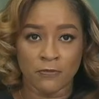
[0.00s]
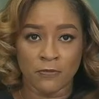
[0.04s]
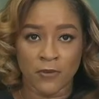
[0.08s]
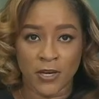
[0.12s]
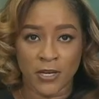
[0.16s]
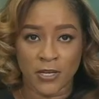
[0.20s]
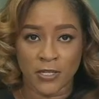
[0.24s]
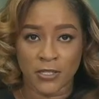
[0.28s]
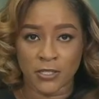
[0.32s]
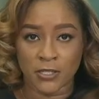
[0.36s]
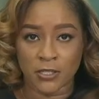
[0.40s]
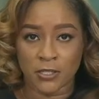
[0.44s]

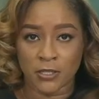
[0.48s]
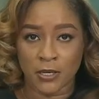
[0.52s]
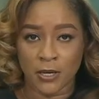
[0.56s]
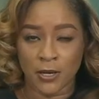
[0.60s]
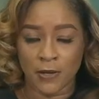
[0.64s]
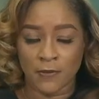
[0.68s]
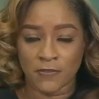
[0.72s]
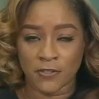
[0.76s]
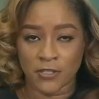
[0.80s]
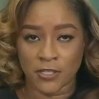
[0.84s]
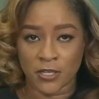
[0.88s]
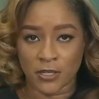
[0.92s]
face
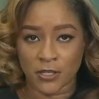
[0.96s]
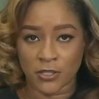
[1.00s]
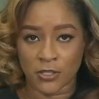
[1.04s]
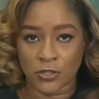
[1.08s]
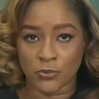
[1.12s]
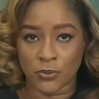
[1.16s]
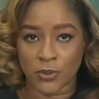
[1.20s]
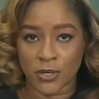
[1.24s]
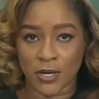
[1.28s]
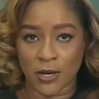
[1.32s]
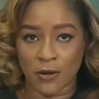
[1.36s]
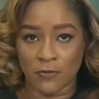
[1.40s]
of
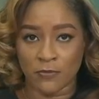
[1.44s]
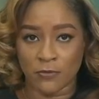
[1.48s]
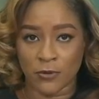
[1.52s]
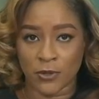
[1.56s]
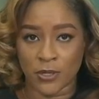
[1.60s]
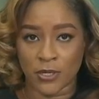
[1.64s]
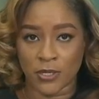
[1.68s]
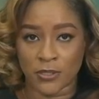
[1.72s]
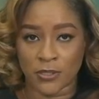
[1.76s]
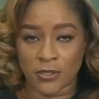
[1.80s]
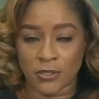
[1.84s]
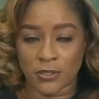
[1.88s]
6
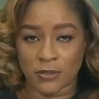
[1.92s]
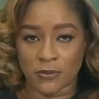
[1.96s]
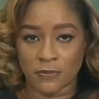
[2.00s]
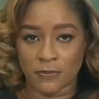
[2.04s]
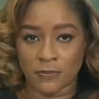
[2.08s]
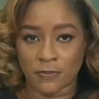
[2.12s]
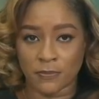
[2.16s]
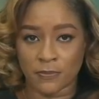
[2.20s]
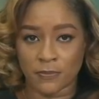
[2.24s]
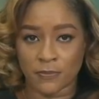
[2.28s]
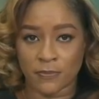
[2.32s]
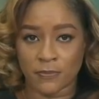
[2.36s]
recoveries.
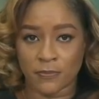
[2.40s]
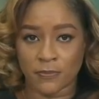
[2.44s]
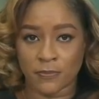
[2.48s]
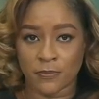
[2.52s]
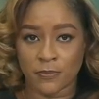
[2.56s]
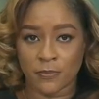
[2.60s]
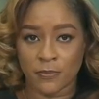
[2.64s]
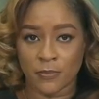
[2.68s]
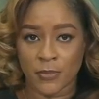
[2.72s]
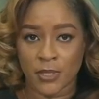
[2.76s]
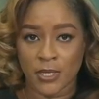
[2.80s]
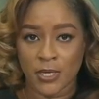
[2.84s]

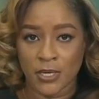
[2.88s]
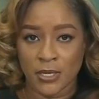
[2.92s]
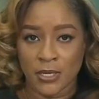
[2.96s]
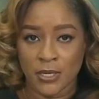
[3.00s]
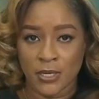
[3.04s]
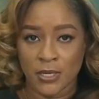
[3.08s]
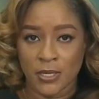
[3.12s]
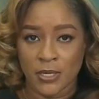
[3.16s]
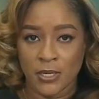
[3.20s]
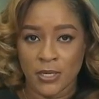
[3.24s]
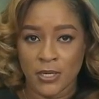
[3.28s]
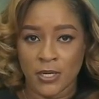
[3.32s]

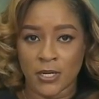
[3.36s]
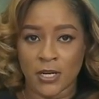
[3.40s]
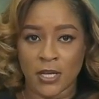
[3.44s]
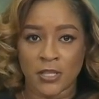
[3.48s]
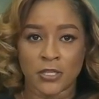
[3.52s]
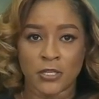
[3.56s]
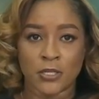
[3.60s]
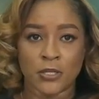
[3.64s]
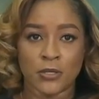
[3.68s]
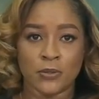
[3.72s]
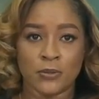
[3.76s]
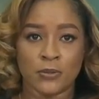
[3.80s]
In
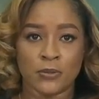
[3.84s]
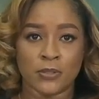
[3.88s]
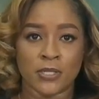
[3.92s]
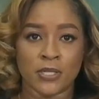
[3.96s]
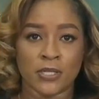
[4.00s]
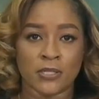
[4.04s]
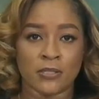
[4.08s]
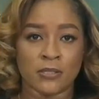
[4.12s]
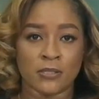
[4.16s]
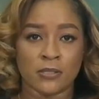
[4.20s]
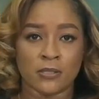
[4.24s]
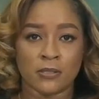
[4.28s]
other news,
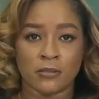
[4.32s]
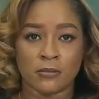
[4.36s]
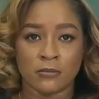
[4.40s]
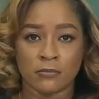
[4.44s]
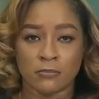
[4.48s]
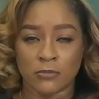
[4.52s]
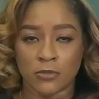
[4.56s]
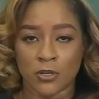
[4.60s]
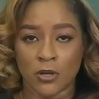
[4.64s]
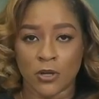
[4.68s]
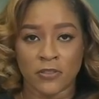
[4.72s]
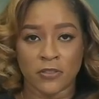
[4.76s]
it's
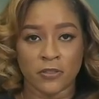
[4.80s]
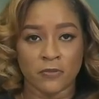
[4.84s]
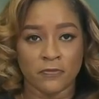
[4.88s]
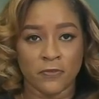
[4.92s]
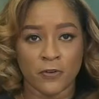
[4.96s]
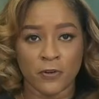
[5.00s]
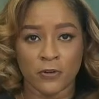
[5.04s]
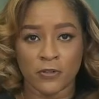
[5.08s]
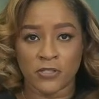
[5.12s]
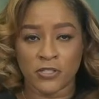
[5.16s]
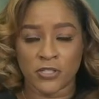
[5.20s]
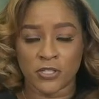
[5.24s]
not the
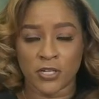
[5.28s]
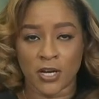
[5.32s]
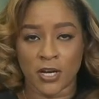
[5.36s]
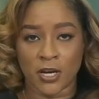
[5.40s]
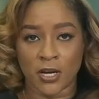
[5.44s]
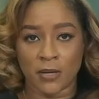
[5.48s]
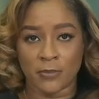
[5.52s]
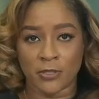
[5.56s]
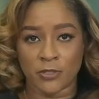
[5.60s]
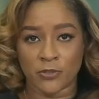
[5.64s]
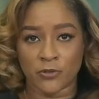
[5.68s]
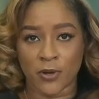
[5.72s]
first
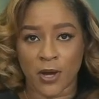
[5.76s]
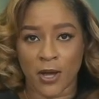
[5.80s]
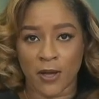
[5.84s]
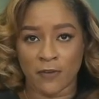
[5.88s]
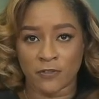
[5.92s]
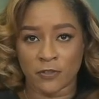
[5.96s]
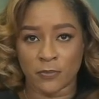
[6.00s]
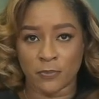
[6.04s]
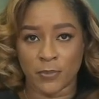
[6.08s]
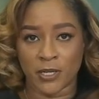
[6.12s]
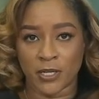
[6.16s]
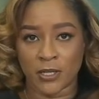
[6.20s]
time a
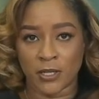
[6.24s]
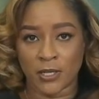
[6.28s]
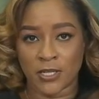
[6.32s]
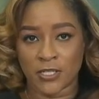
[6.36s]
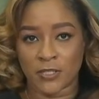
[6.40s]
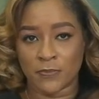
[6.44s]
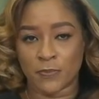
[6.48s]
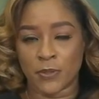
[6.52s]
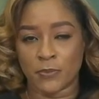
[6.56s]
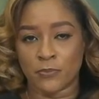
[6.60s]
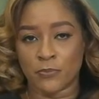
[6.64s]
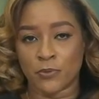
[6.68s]
draft bill
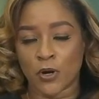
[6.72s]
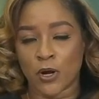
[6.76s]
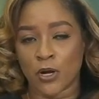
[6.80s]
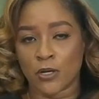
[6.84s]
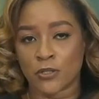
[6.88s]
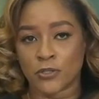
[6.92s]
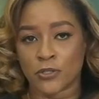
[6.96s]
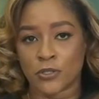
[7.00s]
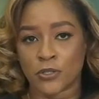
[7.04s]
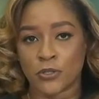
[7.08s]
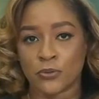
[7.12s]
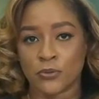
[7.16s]
has been
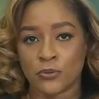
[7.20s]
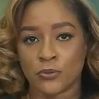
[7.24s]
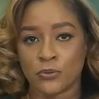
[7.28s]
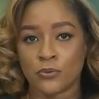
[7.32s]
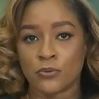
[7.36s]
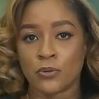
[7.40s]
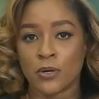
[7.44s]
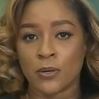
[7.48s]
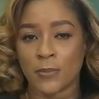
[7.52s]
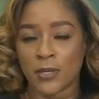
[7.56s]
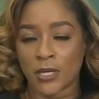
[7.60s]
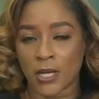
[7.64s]
brought to
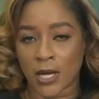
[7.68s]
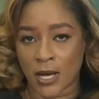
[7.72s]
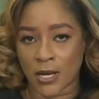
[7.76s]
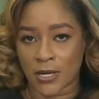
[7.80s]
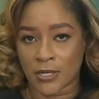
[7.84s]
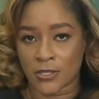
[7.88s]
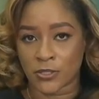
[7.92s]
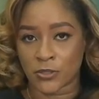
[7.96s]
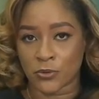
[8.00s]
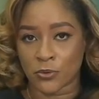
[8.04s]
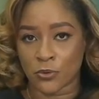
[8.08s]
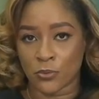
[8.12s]

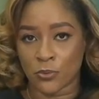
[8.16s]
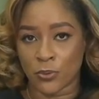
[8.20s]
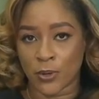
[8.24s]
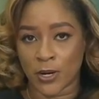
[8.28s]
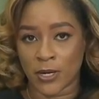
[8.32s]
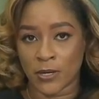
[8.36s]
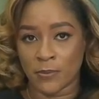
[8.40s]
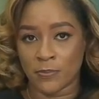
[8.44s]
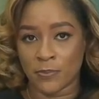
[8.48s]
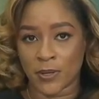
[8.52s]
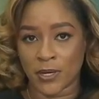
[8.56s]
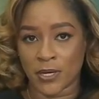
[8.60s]
criminalize
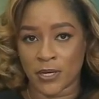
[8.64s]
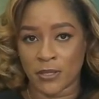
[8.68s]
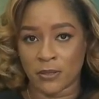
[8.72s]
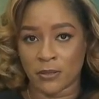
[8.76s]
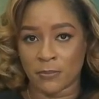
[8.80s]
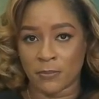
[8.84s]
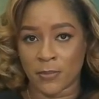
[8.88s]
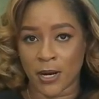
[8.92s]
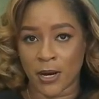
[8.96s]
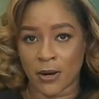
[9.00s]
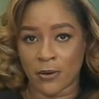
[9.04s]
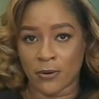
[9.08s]
rape in
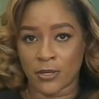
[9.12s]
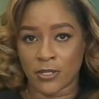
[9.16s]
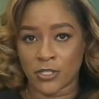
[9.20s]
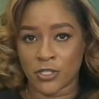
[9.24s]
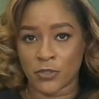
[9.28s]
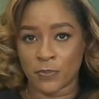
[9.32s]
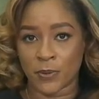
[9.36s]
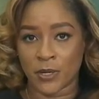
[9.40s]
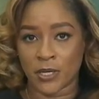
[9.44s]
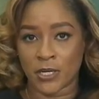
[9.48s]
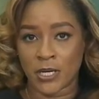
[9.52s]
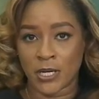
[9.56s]
the
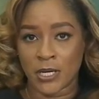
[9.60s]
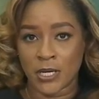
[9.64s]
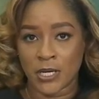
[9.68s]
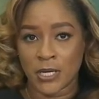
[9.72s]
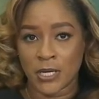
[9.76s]
marriage, but